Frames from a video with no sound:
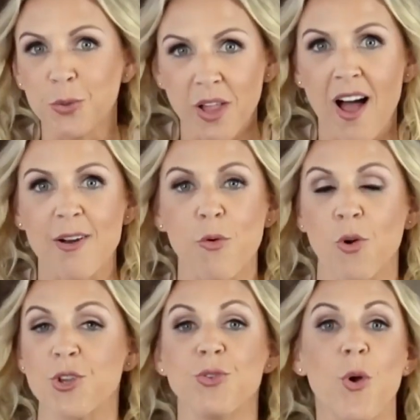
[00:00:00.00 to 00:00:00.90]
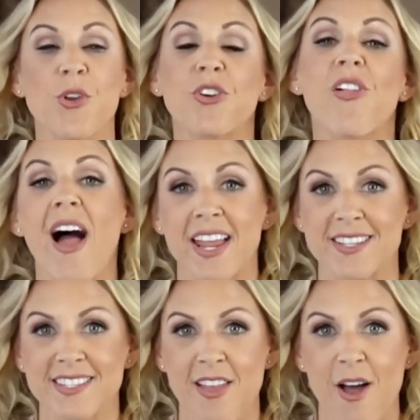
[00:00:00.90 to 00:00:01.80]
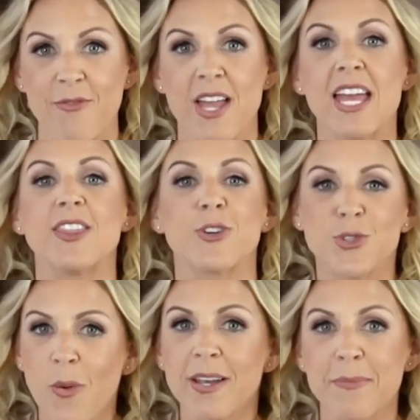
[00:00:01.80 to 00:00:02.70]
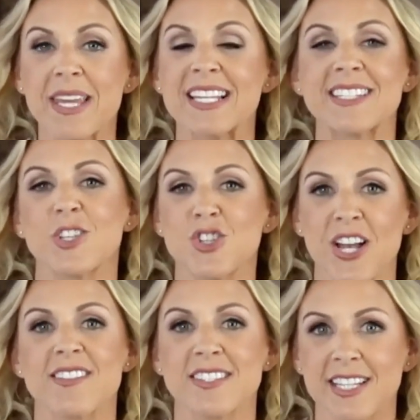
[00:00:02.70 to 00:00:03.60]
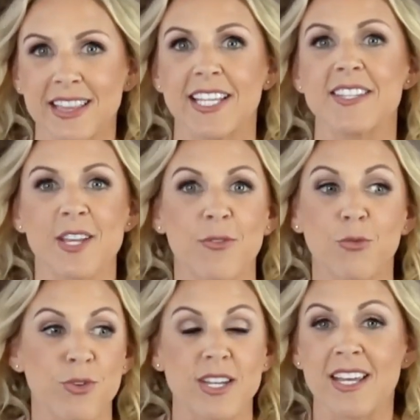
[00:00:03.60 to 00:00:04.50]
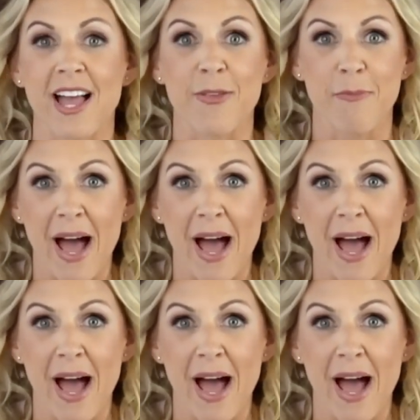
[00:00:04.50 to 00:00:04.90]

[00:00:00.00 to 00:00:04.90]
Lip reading: you love or you know your clients love. There's going to be a suggested list of reading on the